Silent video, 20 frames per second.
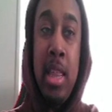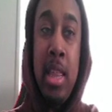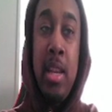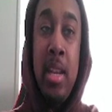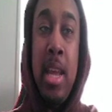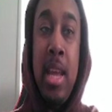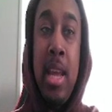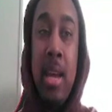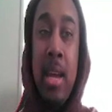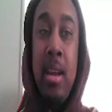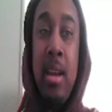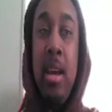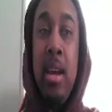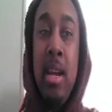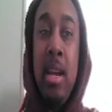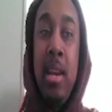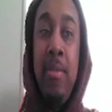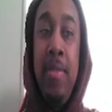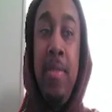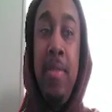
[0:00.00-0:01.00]
the deck,
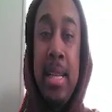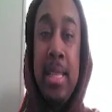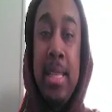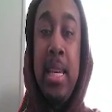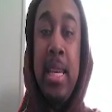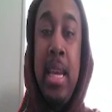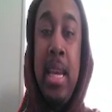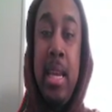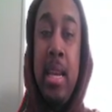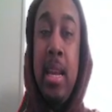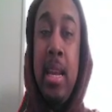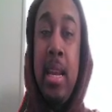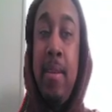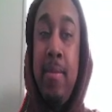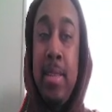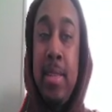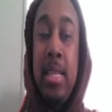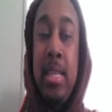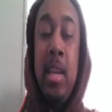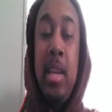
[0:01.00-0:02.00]

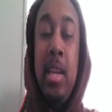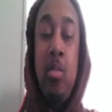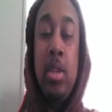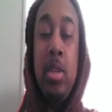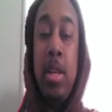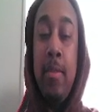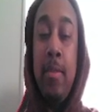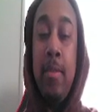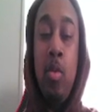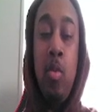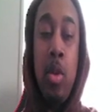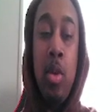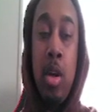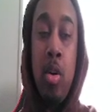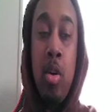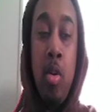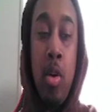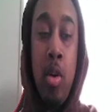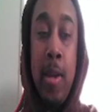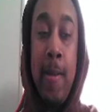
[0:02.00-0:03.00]
Levitine, whichever you want to
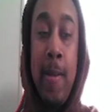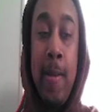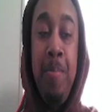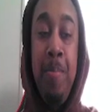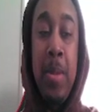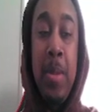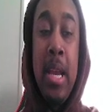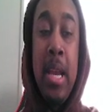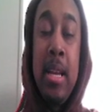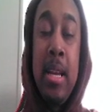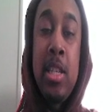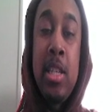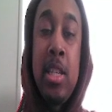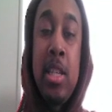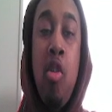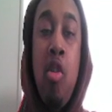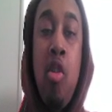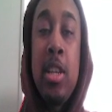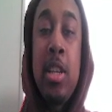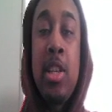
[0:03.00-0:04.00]
call it. This
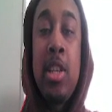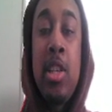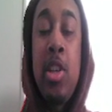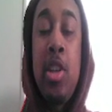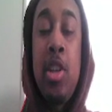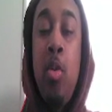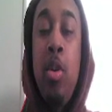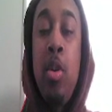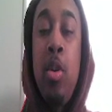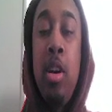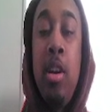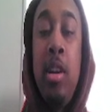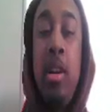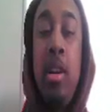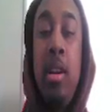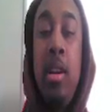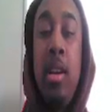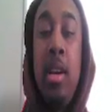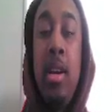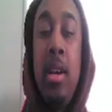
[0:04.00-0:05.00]
card is so
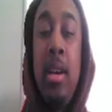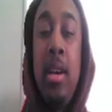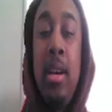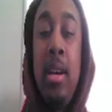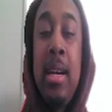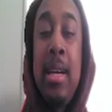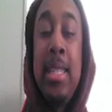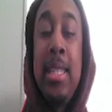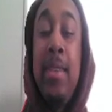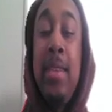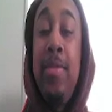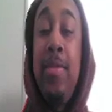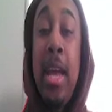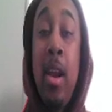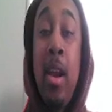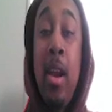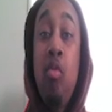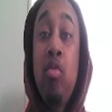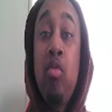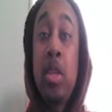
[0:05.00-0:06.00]
good. Because if they
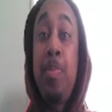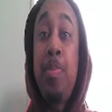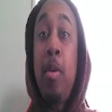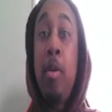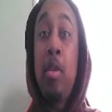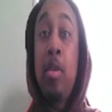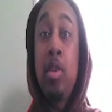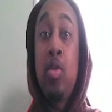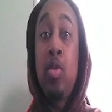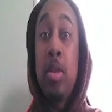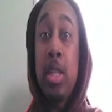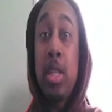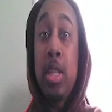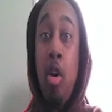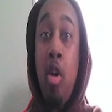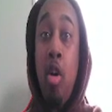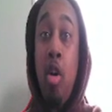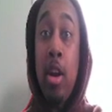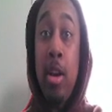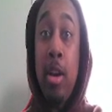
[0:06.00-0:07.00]
don't respond to this
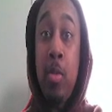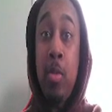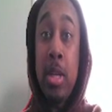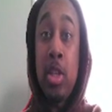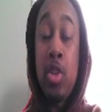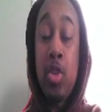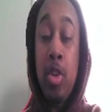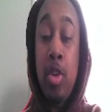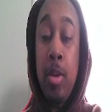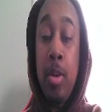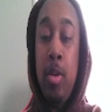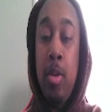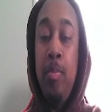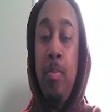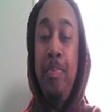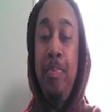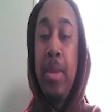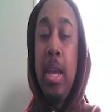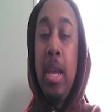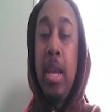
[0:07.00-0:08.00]
card when it's
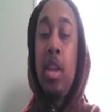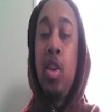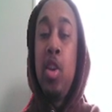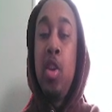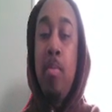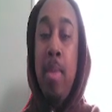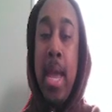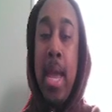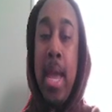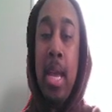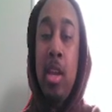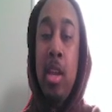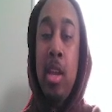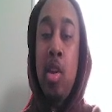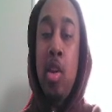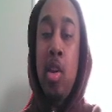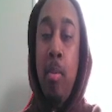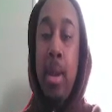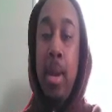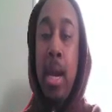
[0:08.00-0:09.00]
tribute, you make
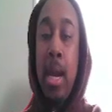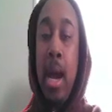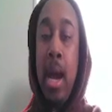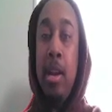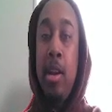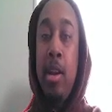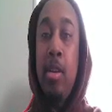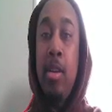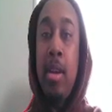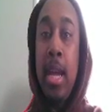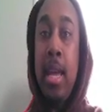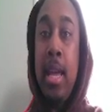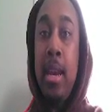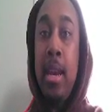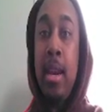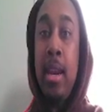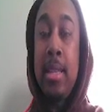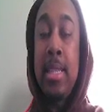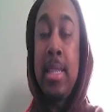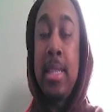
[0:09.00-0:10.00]
Yomengander
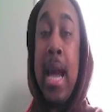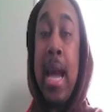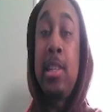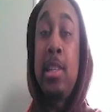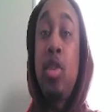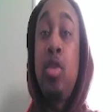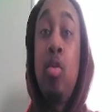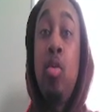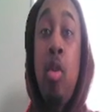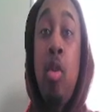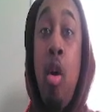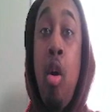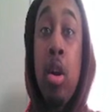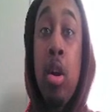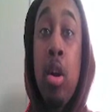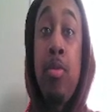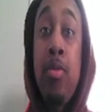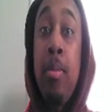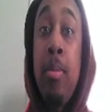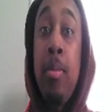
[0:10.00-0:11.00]
and attach 2
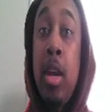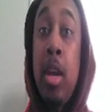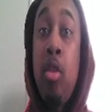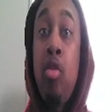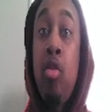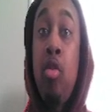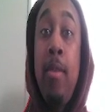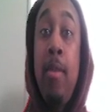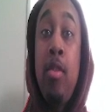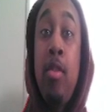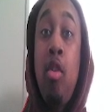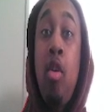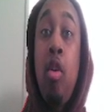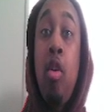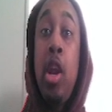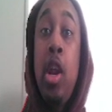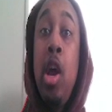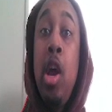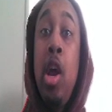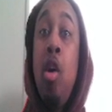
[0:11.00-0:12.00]
cards from their
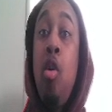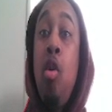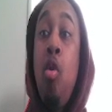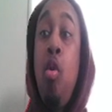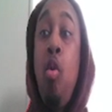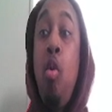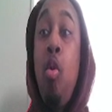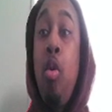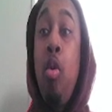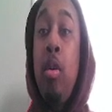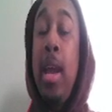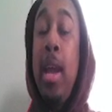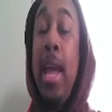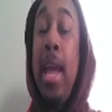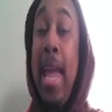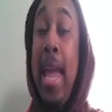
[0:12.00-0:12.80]
graveyard or